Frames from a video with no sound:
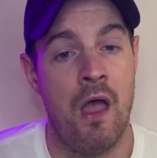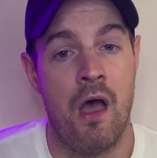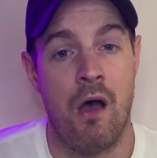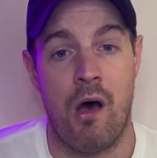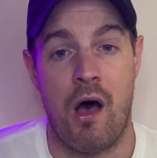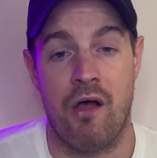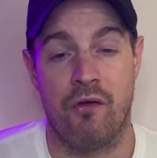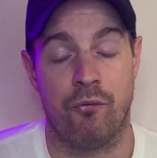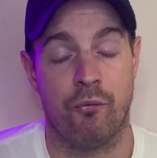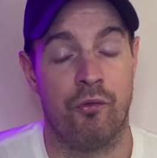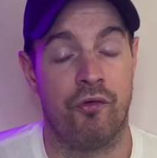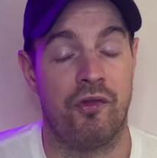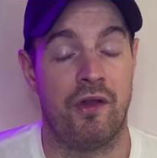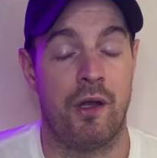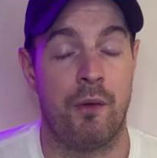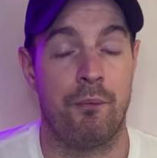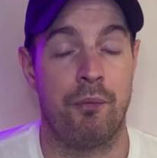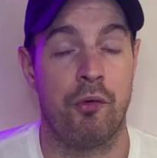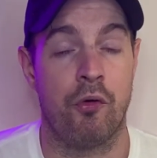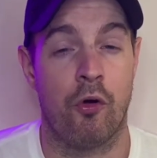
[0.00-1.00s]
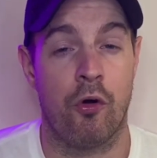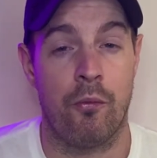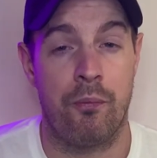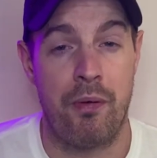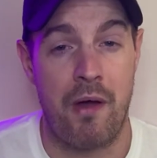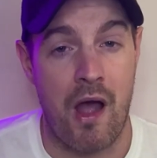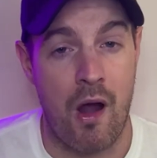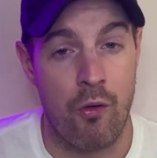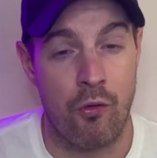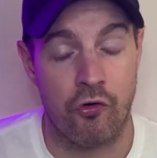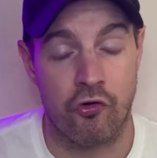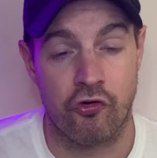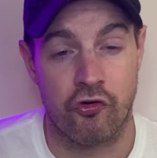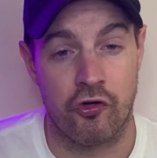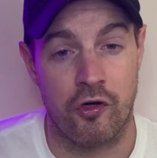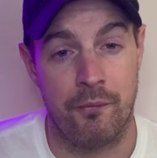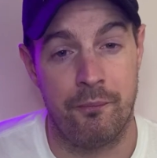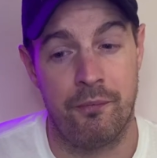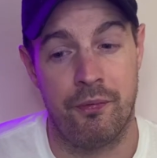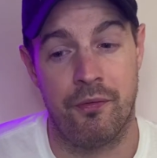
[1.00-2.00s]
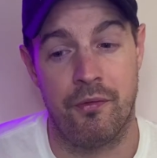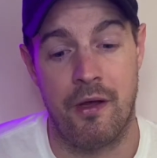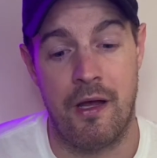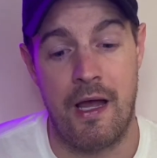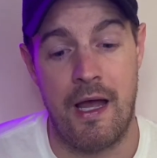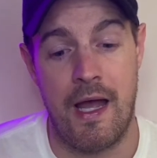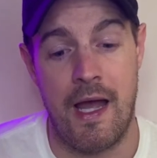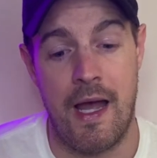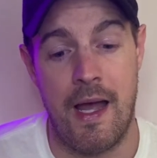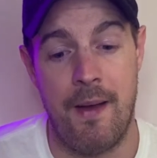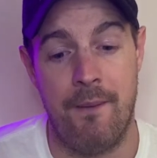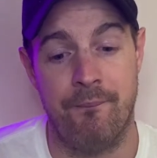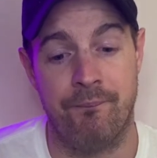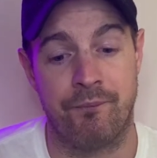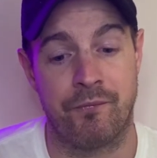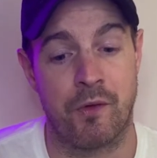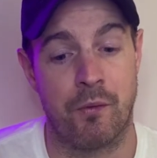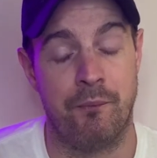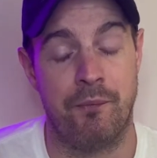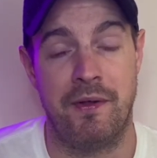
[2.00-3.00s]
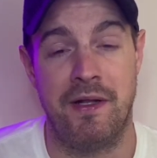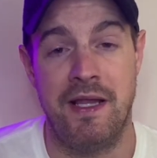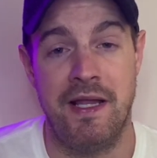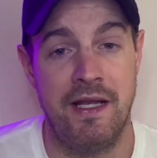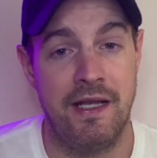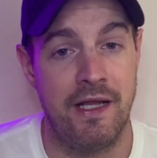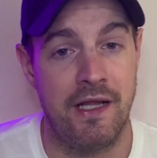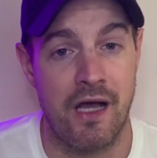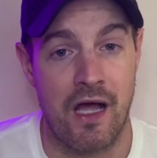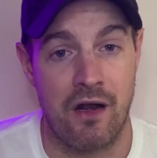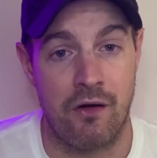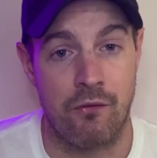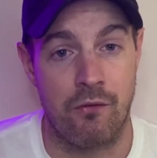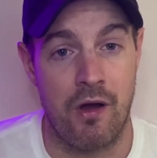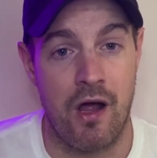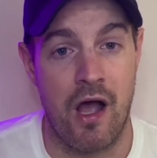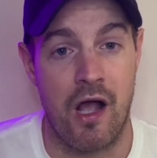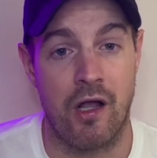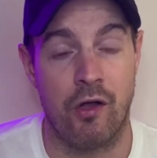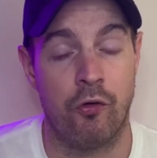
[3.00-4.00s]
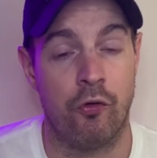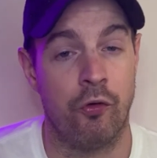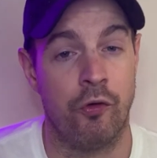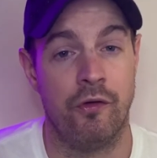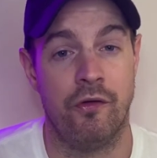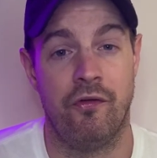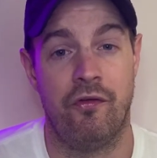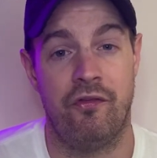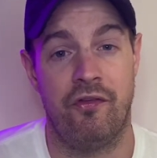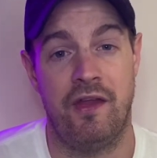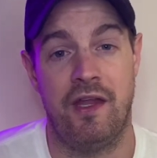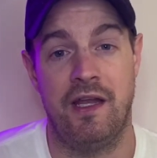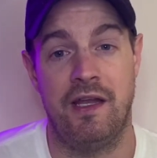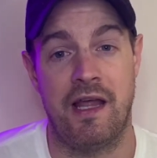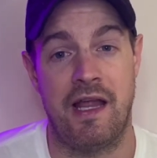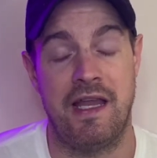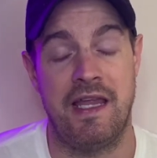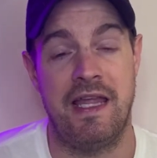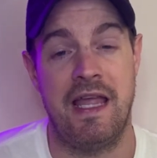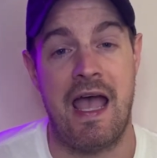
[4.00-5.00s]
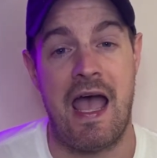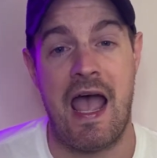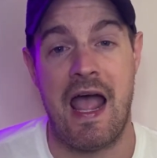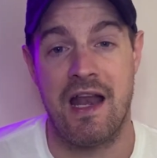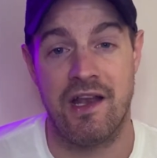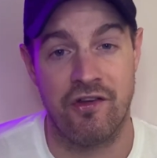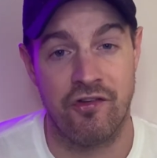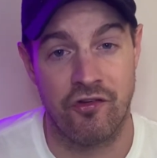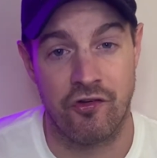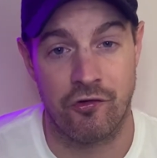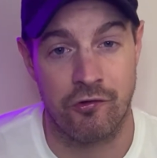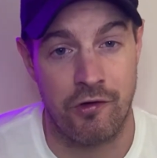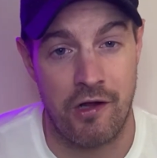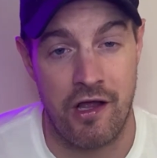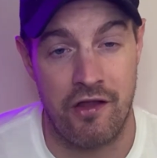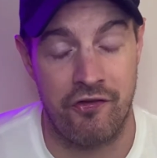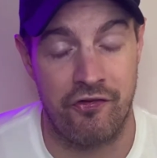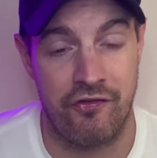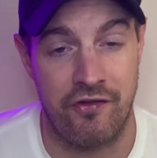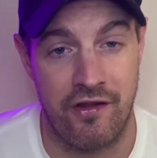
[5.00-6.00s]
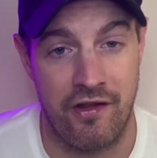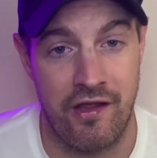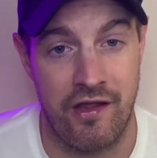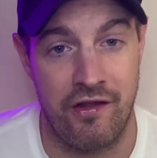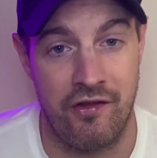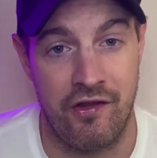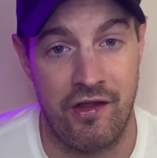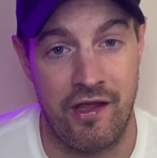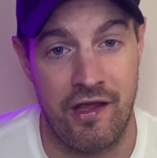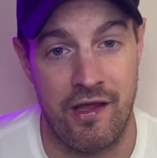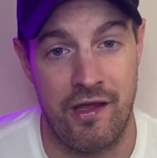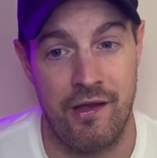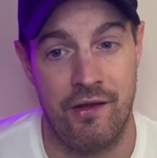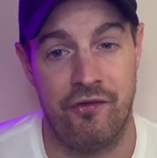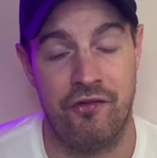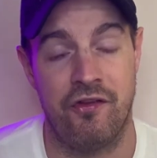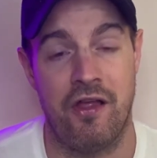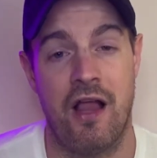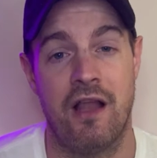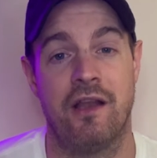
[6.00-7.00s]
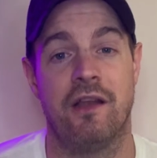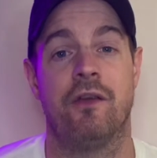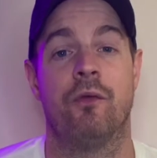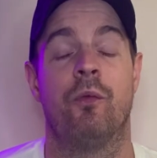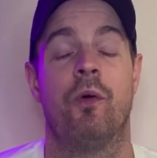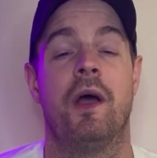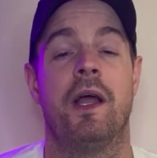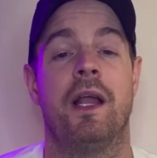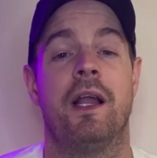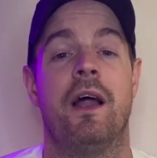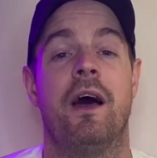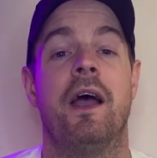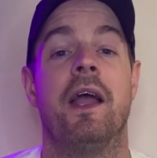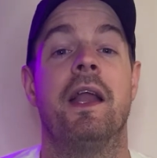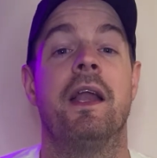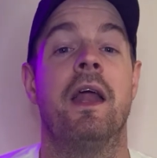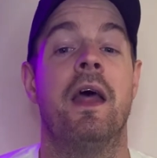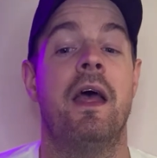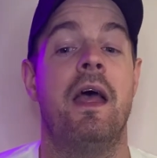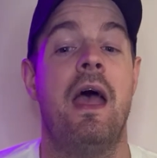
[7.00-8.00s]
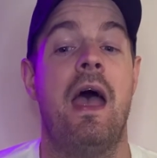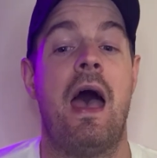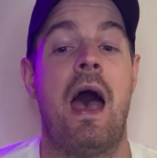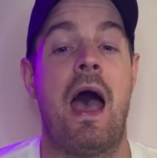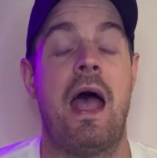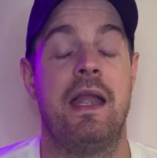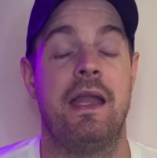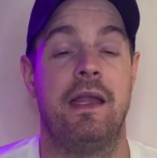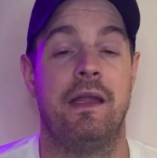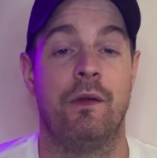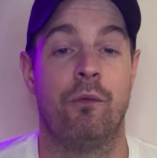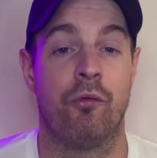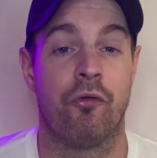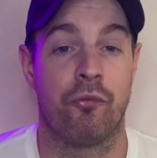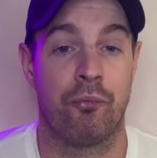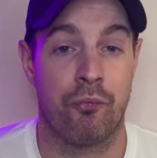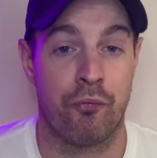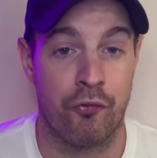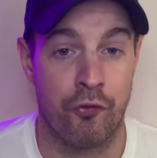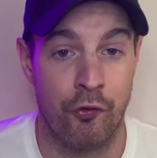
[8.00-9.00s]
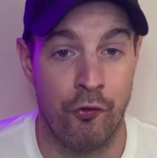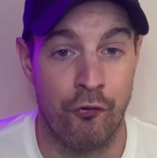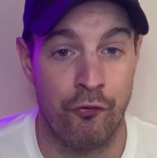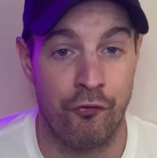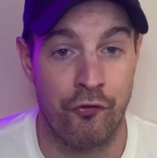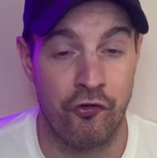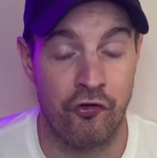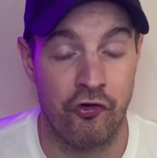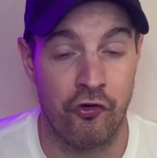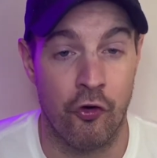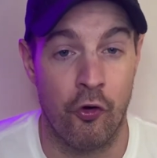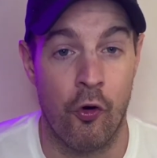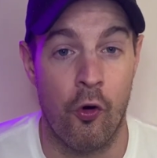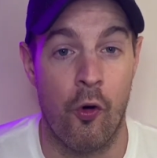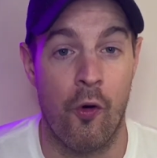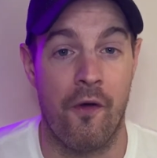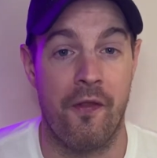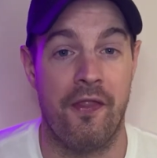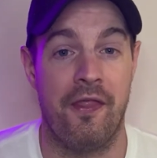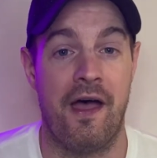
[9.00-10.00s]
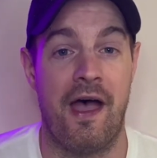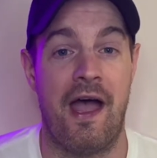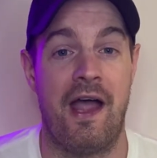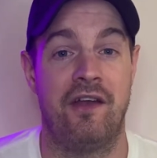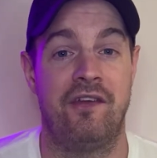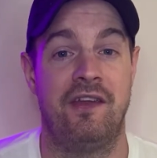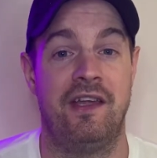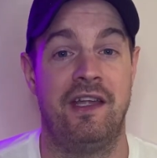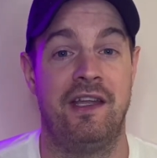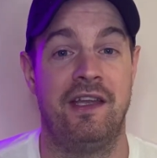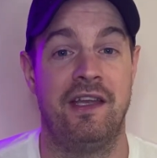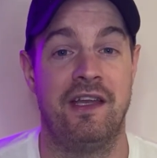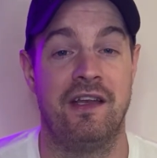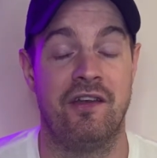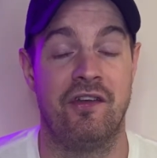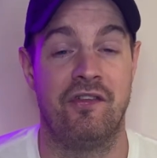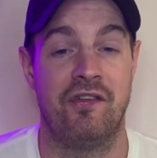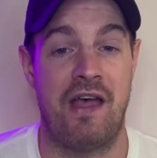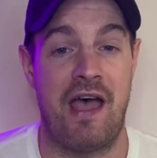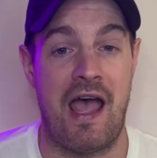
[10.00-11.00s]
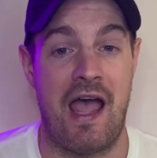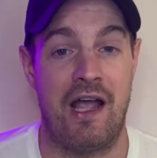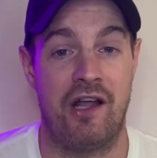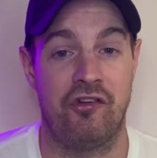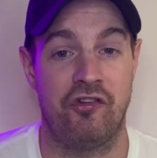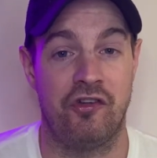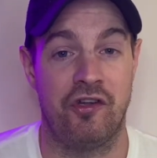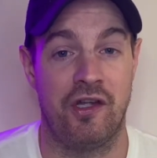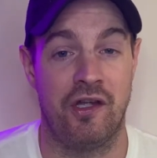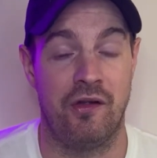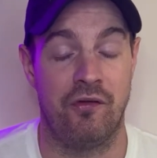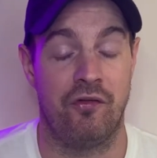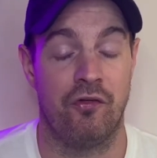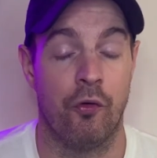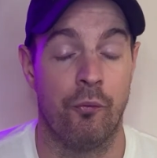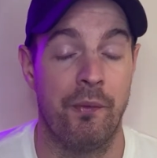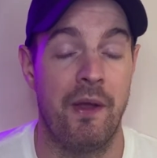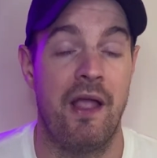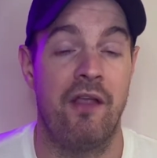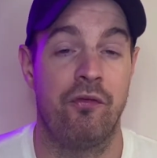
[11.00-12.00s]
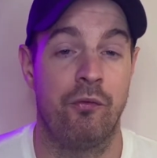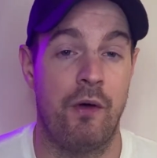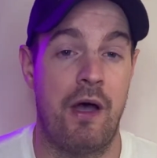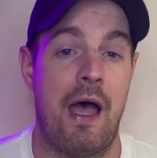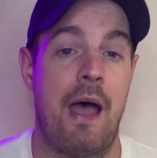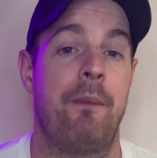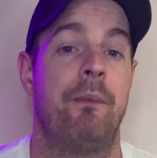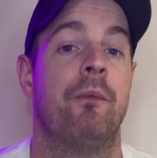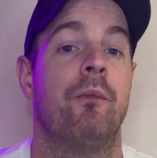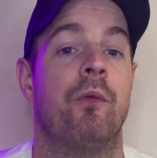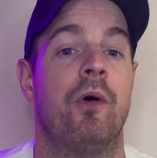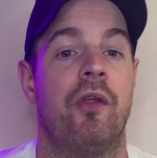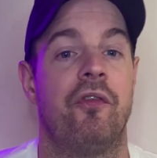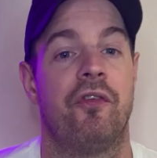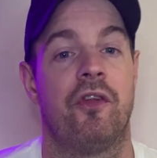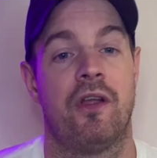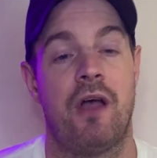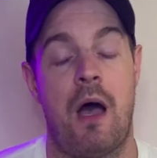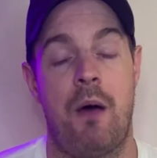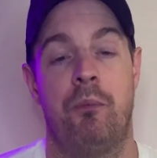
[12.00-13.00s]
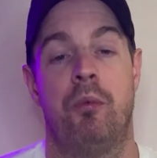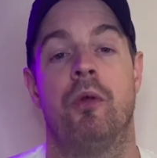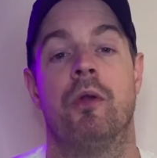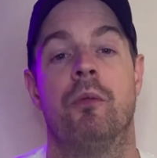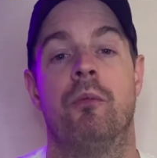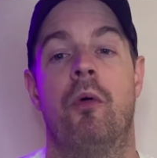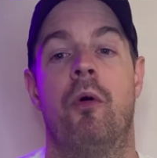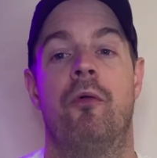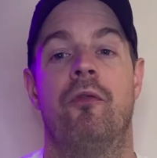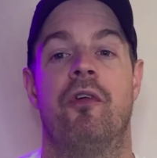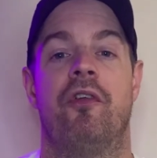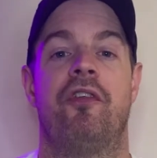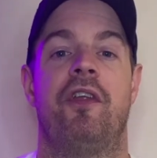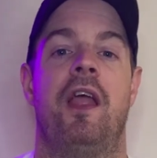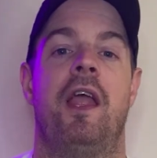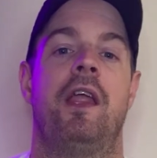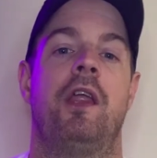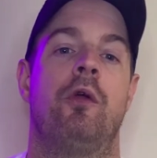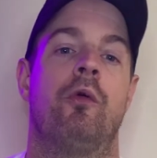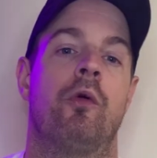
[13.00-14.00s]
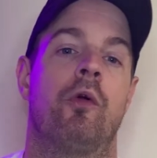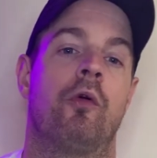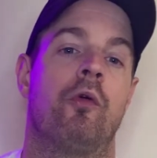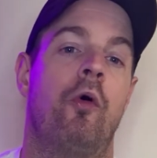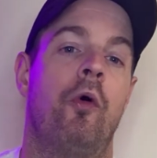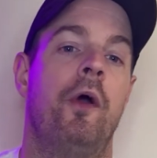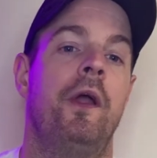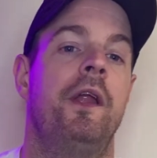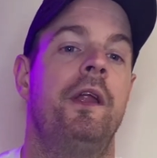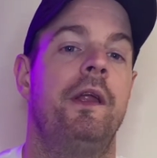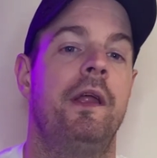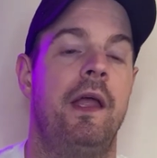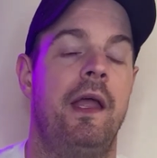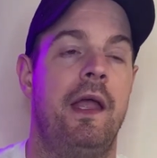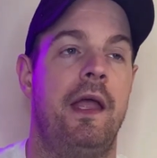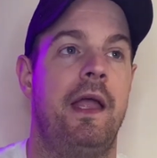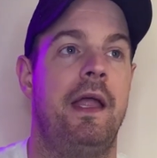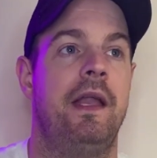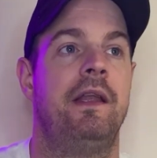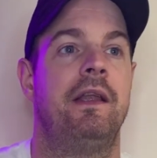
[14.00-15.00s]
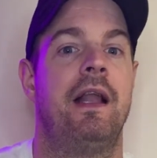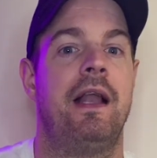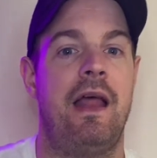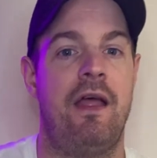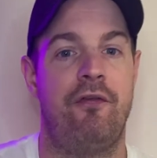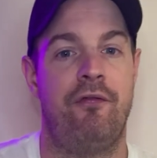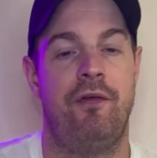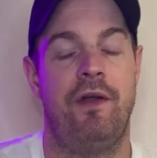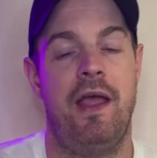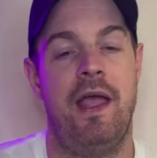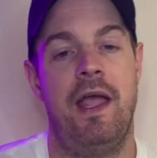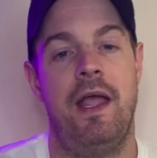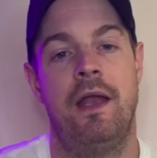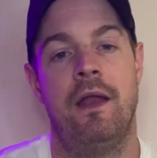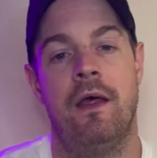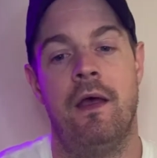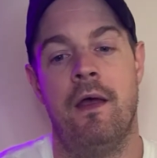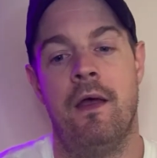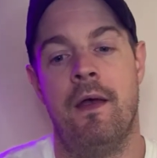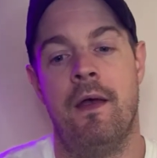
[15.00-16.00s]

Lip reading: I was on a pure power trip, completely got it wrong, couldn't see that he hadn't crossed a solid white line, and then there was proof to show that he didn't actually. So basically what happened was the cop pulled him over saying you were going in the left lane